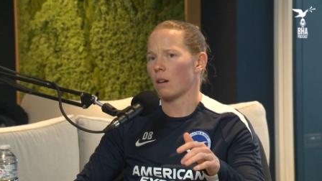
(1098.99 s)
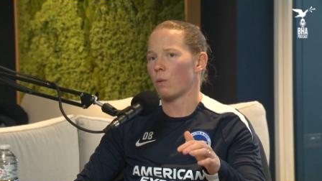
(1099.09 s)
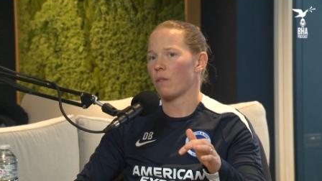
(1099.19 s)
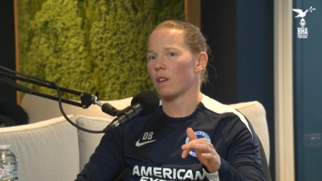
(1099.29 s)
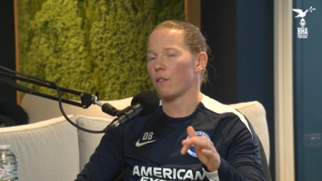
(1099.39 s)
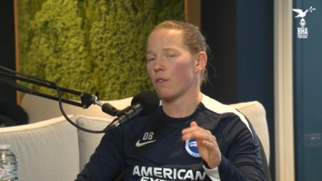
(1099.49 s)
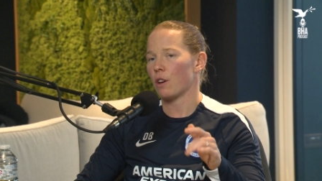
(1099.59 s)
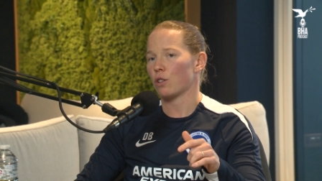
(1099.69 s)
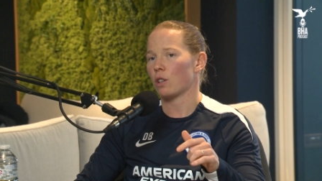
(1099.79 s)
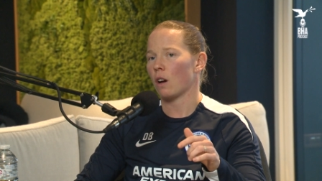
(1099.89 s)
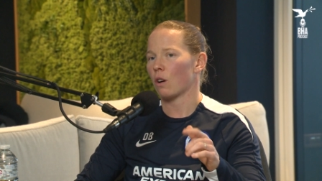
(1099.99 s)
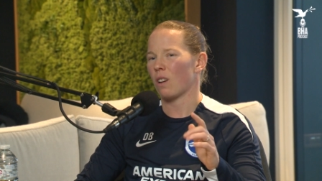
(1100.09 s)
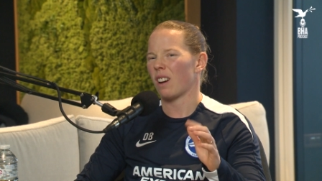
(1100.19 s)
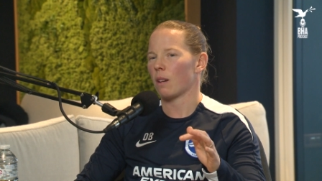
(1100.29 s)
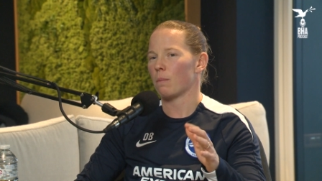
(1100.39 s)
Within the first year, I
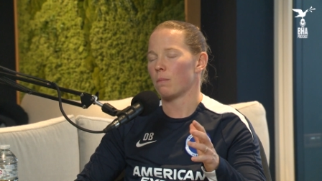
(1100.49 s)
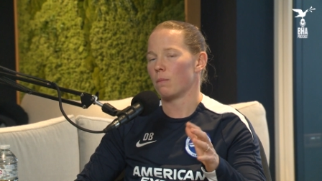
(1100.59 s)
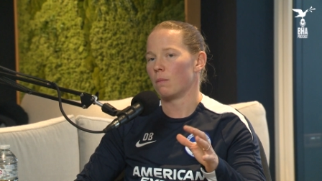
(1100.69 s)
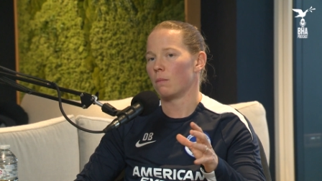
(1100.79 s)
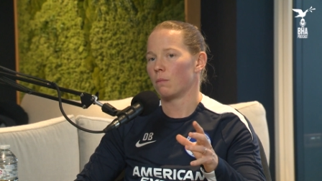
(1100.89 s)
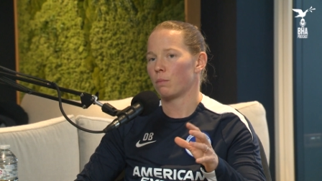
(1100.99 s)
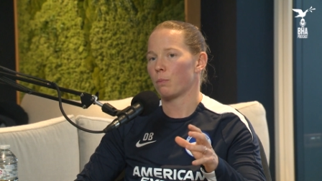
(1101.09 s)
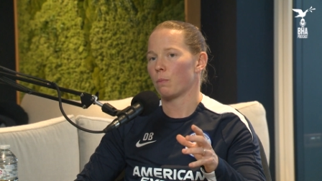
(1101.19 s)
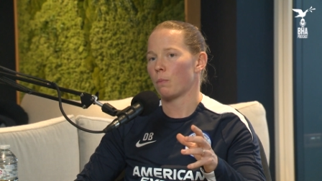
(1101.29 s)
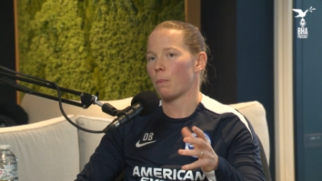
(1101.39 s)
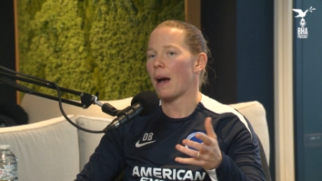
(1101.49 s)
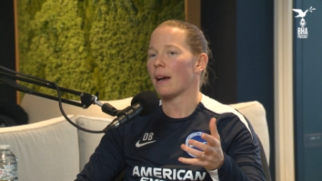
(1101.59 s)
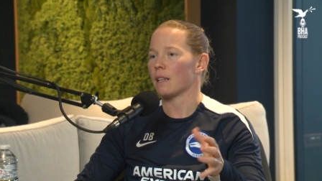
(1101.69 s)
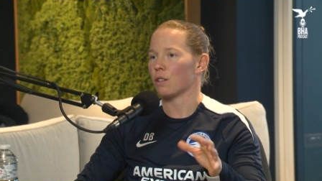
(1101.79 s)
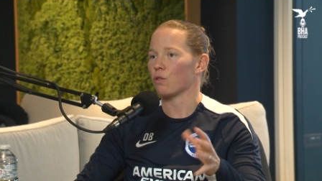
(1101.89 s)
got like a
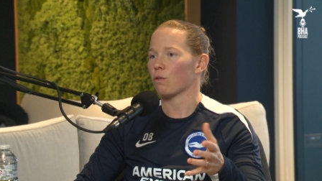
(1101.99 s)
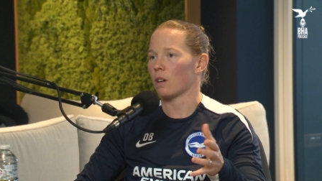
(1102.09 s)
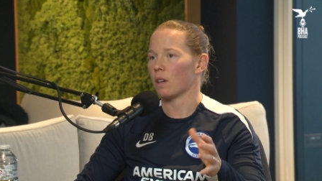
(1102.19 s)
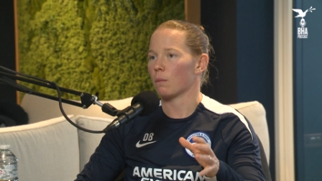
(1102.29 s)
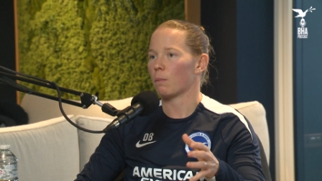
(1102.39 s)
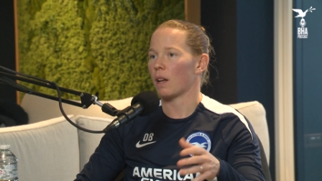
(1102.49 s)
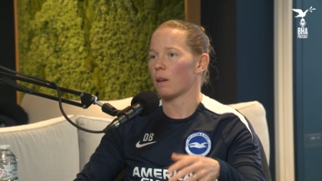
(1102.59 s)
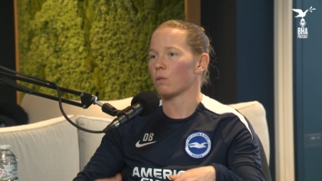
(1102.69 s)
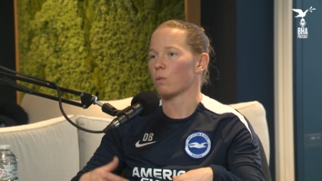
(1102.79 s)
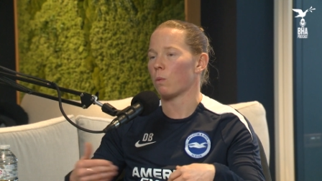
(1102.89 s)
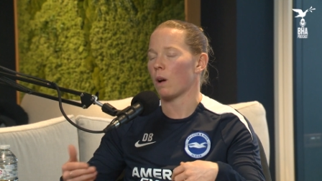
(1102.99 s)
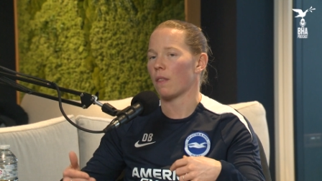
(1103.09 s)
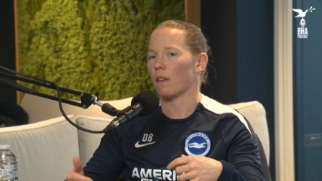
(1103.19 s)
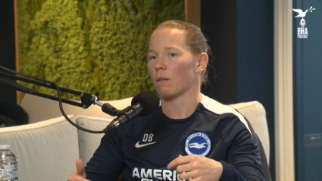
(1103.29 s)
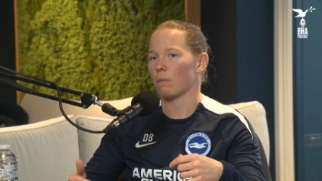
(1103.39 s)
bad injury, but it was
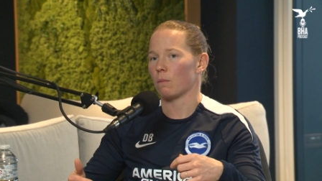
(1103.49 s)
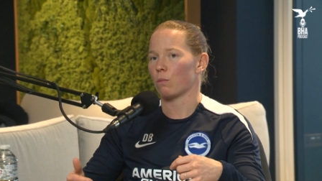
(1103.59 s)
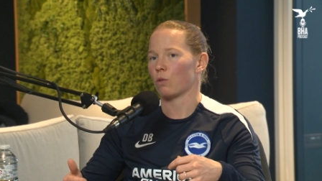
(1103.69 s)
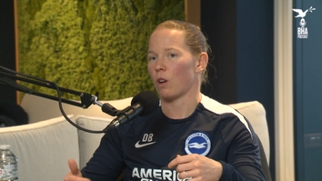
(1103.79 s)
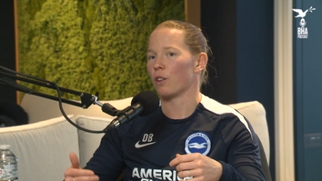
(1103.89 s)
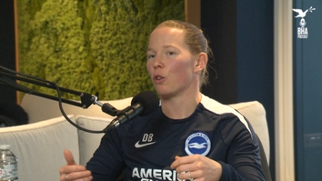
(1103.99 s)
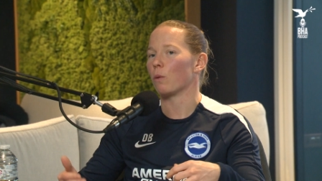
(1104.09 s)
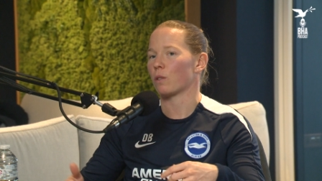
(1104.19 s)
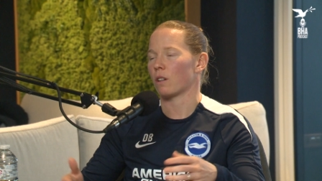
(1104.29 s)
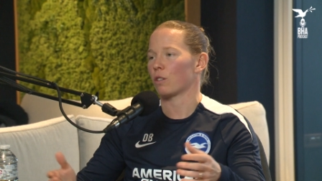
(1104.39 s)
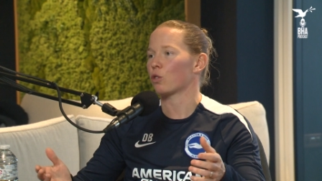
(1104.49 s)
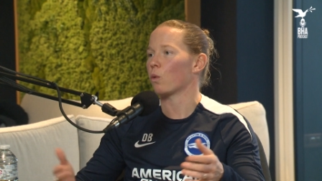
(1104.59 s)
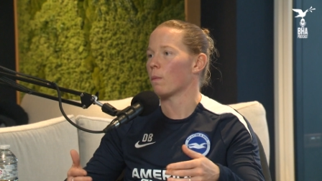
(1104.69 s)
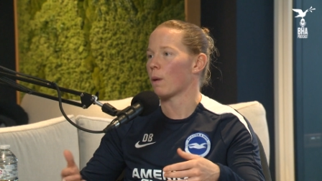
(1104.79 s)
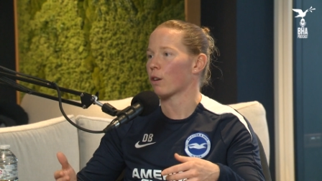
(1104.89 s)
one that I knew was going to
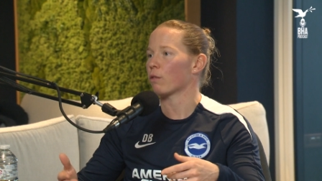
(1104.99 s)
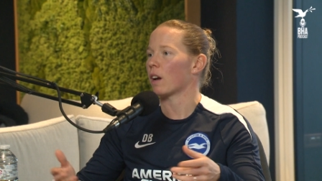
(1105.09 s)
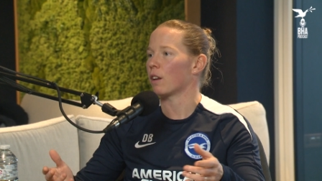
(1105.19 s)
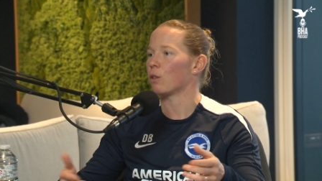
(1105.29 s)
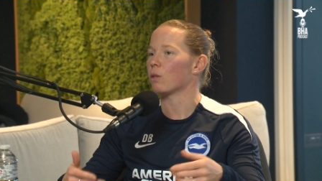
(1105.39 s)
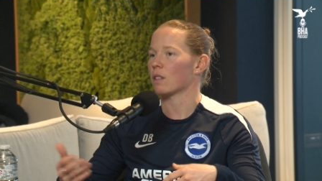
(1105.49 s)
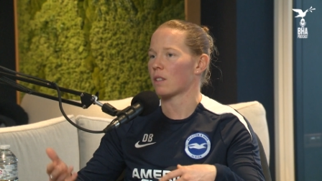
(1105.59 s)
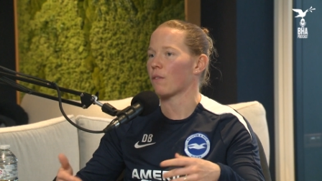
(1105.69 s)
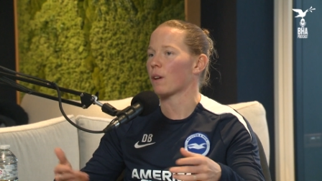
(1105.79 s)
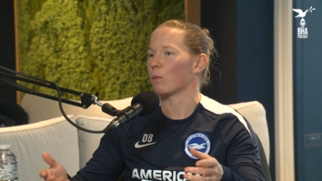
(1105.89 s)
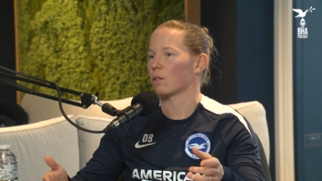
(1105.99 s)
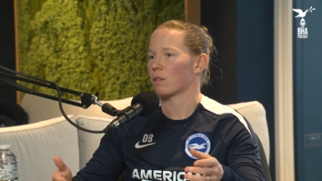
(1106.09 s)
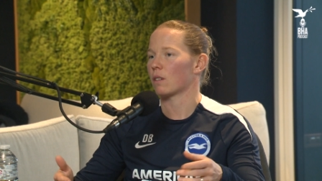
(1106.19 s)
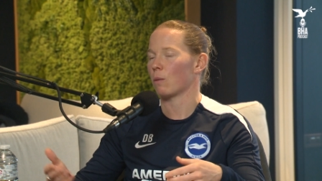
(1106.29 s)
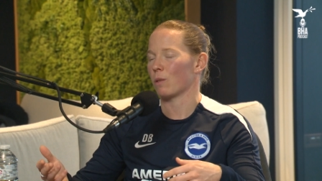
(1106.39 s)
shorten my career. I knew
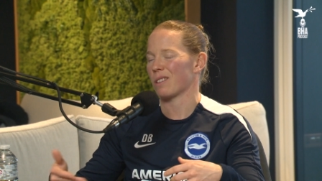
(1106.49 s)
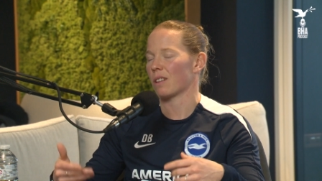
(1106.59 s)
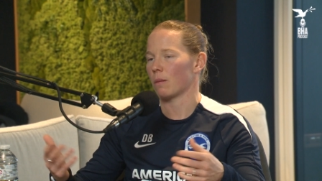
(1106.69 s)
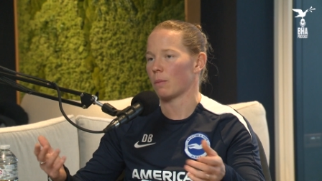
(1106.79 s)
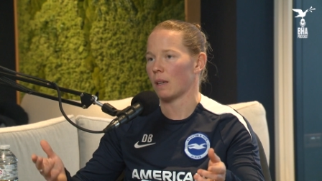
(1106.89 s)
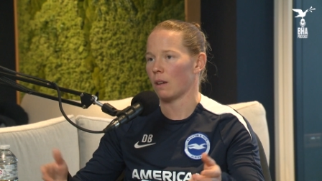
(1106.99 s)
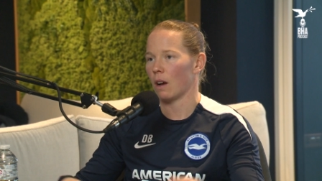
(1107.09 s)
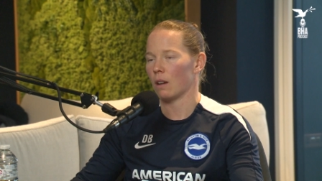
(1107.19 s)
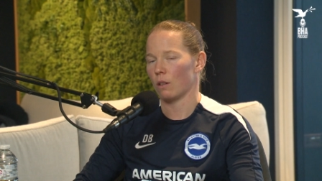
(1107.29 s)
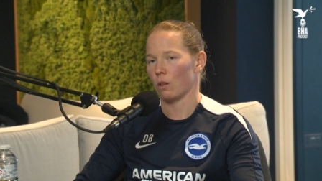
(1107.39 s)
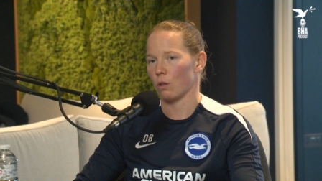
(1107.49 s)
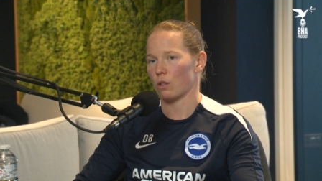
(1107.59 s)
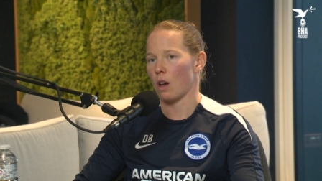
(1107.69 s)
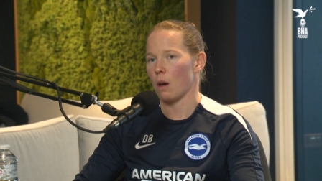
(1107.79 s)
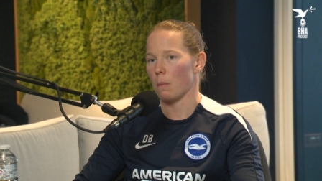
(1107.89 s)
that it wasn't going to be like long
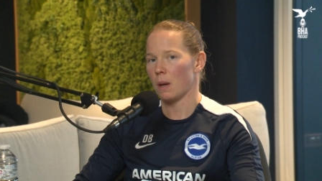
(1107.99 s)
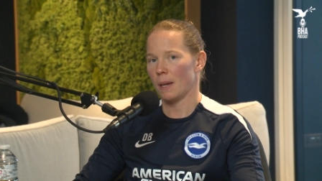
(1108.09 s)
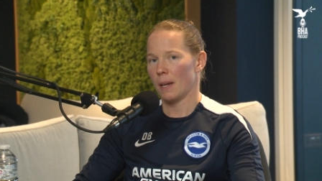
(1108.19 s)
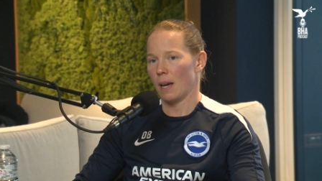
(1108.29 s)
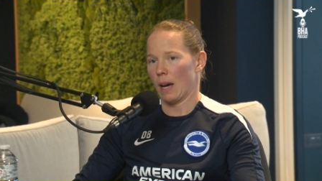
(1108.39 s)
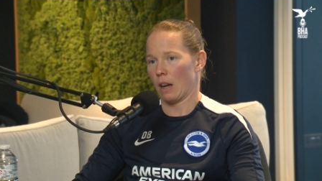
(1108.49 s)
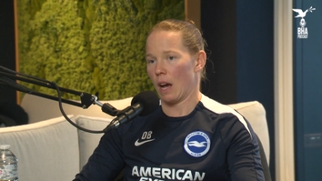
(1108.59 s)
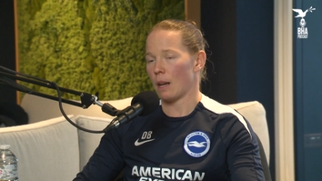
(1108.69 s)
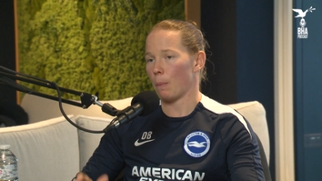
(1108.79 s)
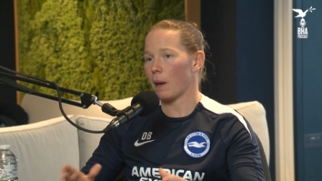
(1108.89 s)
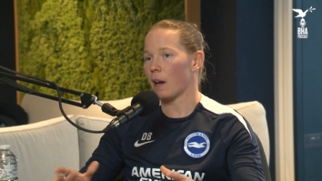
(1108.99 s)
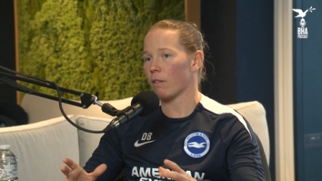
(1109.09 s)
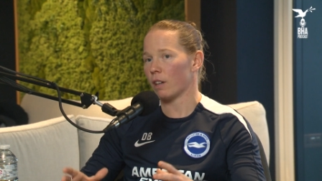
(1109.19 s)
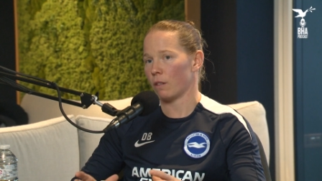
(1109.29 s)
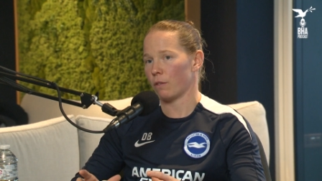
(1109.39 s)
term, and I had a
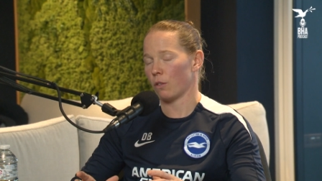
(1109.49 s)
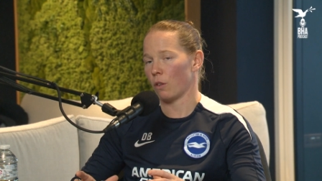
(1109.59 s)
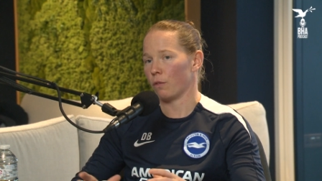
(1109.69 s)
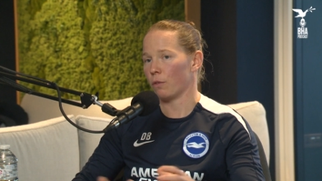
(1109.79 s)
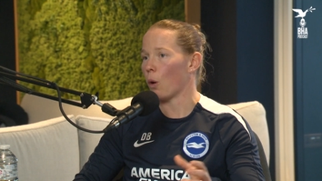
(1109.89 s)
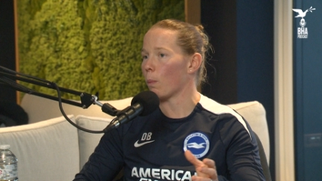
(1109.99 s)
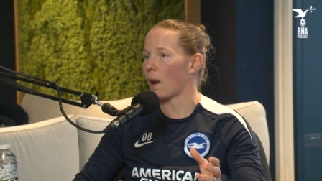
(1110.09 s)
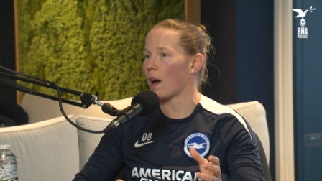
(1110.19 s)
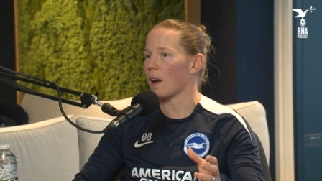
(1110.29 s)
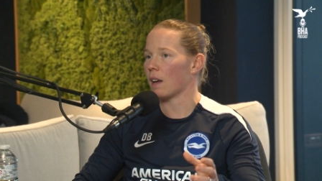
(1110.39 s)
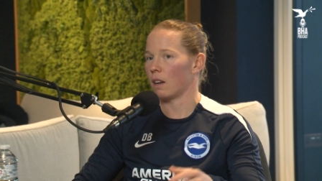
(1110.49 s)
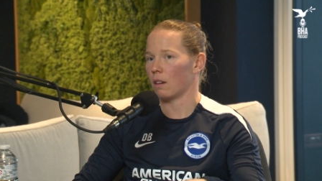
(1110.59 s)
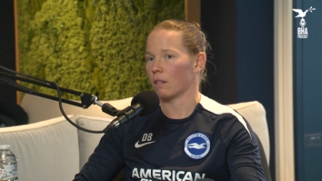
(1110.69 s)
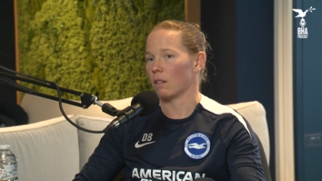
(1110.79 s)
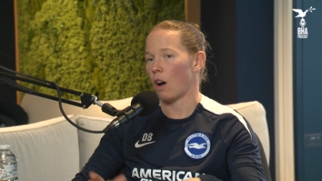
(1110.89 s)
period of not playing,
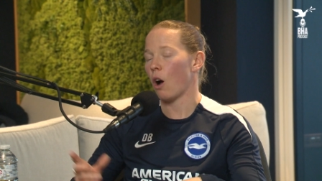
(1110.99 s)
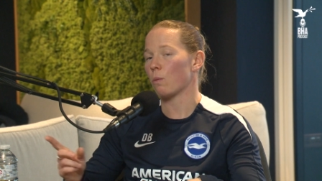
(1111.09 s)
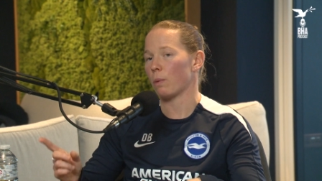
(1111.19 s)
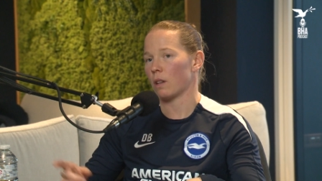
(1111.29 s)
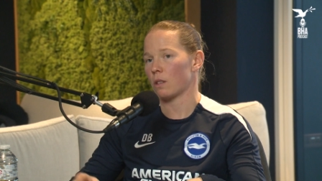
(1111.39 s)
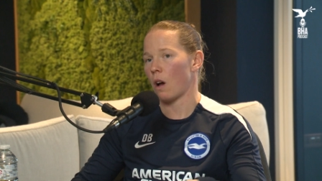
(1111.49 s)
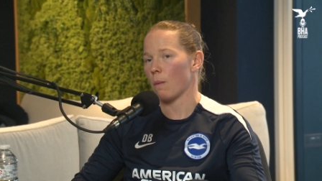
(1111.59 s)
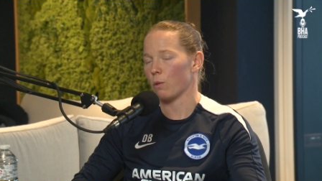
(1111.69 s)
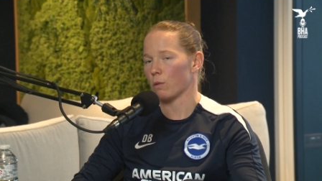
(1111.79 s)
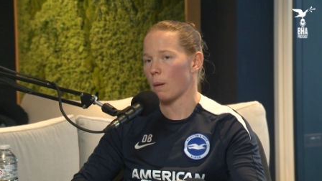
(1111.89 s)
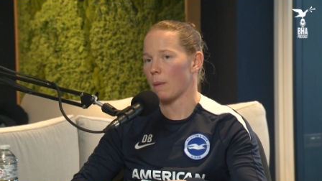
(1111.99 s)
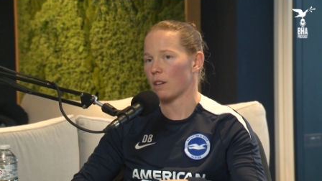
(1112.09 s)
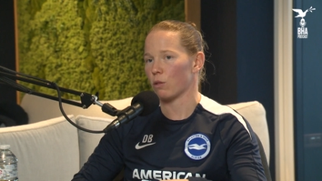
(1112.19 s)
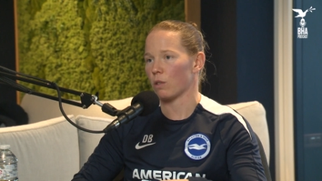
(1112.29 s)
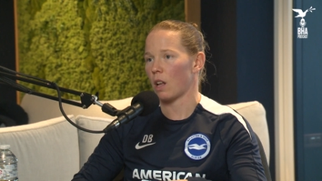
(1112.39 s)
and Hope at the time, who was my
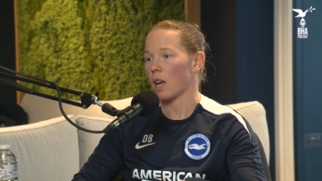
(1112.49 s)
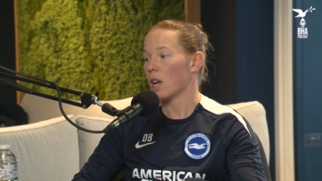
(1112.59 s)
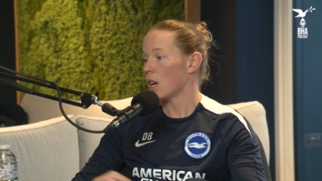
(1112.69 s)
manager, was like,